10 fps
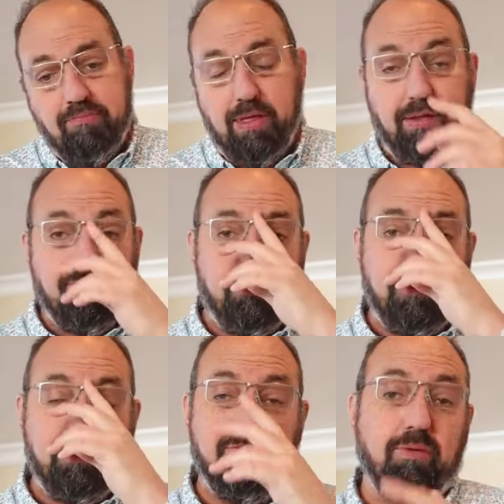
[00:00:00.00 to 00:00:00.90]
That turned
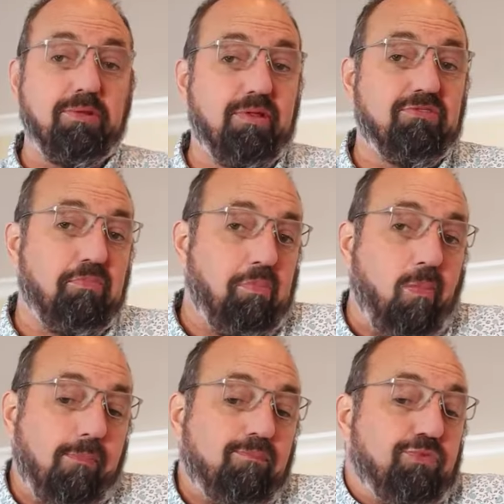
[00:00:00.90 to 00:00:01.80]
it into something that's
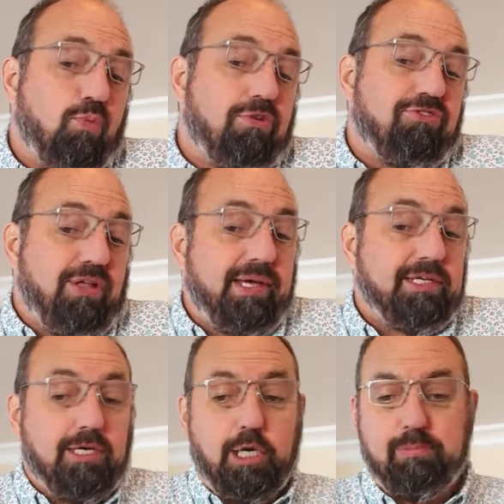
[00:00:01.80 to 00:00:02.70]
worth
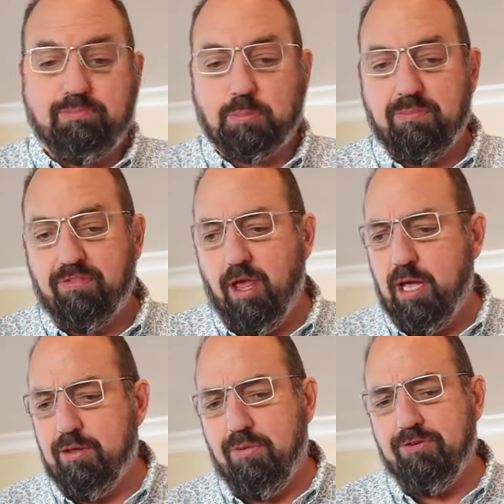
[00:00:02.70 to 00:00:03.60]
snacking on.
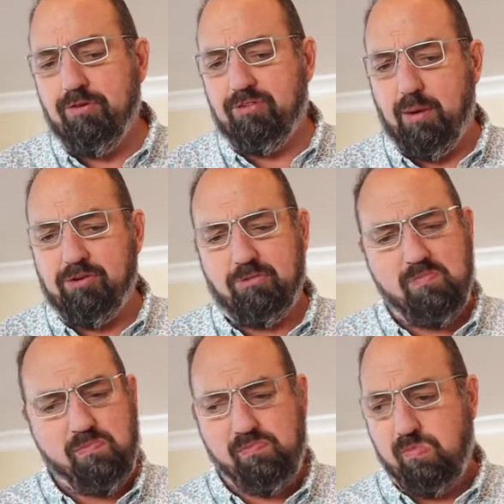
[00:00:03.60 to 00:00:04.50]
Uh, the original sandwich,
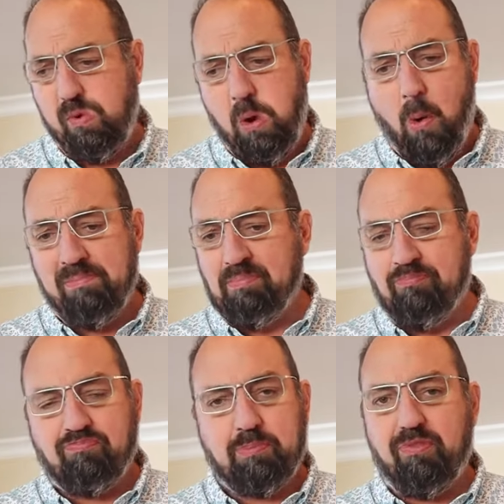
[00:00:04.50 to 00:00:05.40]

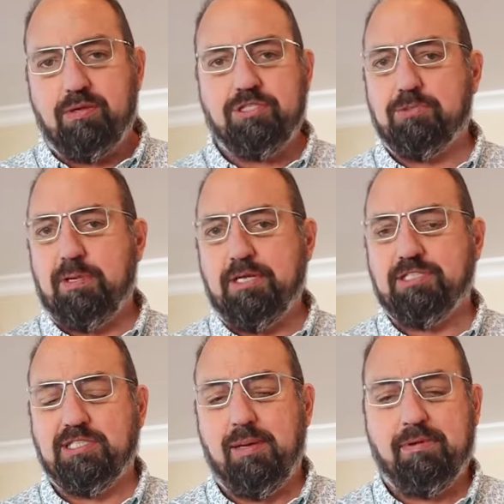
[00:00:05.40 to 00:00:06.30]
just
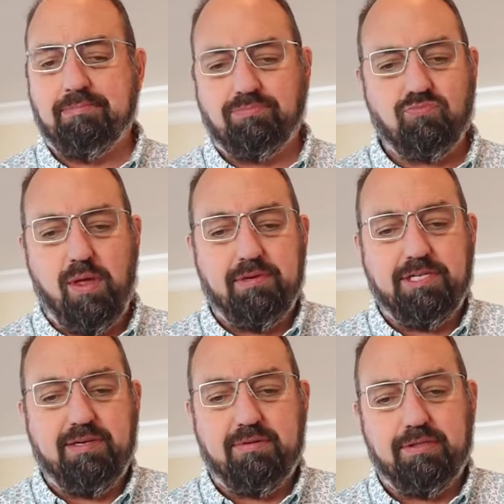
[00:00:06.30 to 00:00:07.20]
peanuts and lemon, I'm going
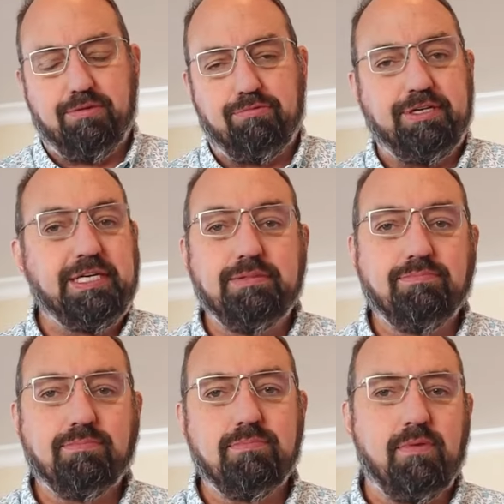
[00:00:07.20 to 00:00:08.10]
to give it a three.
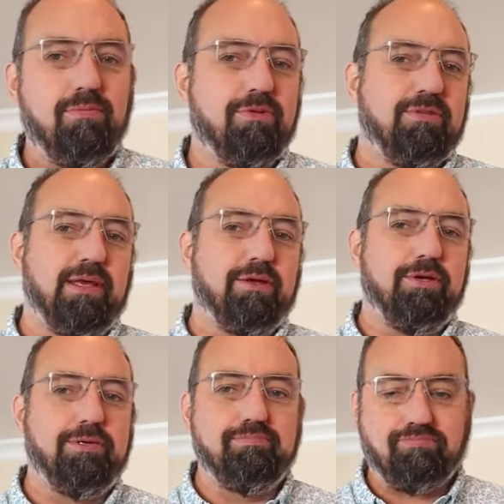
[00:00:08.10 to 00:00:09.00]
It wasn't that
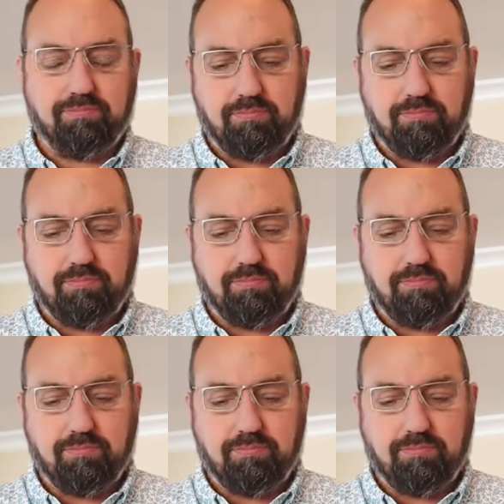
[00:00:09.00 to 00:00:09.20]
good.